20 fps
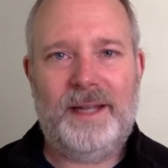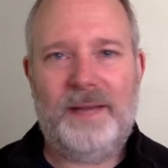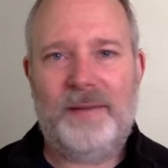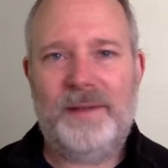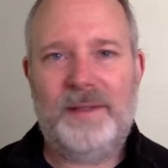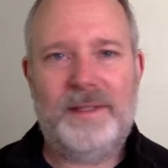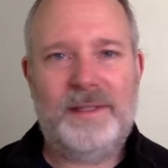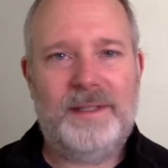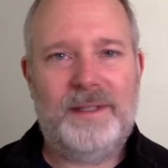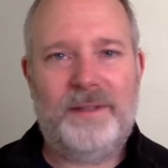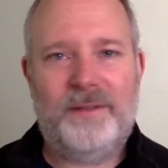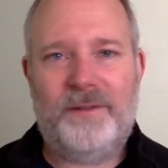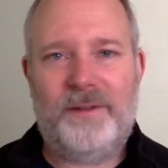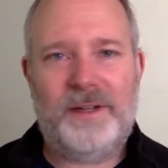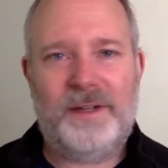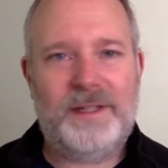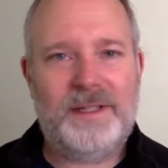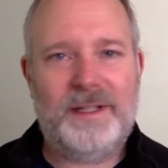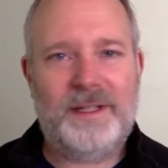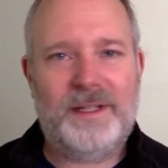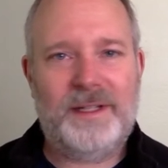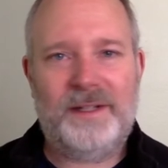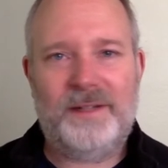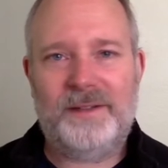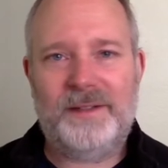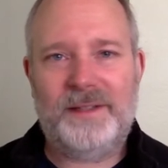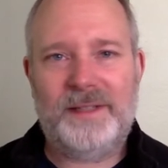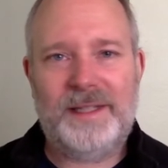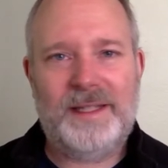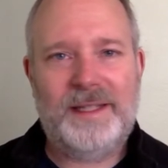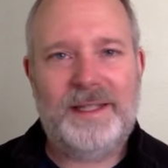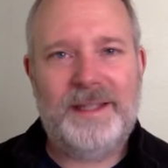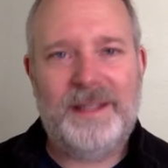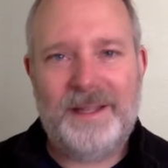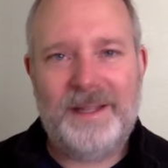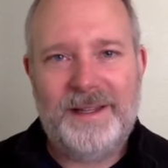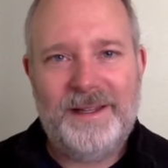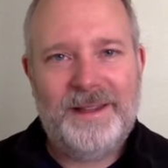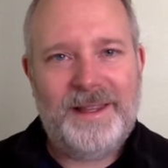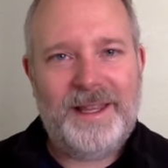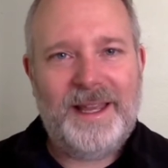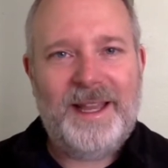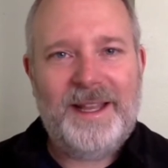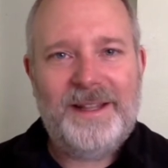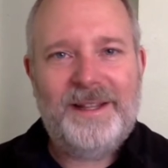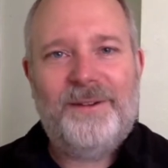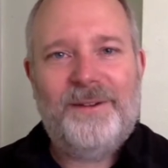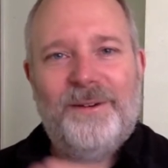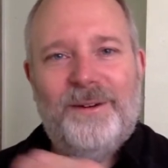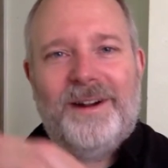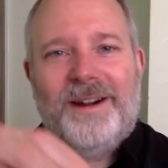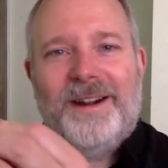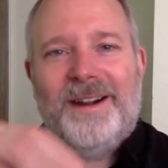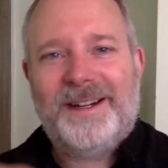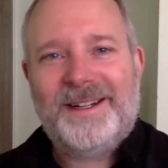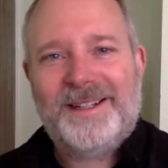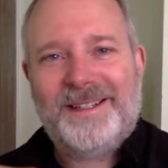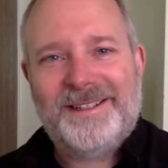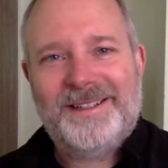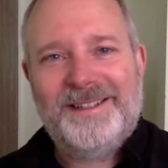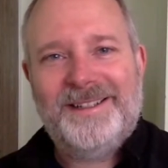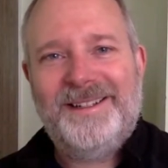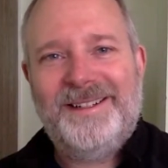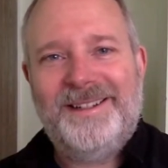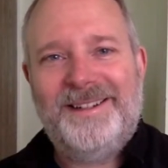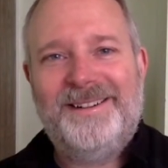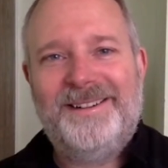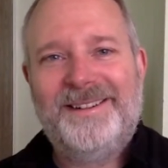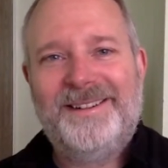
And that was the first and only thing that worked, I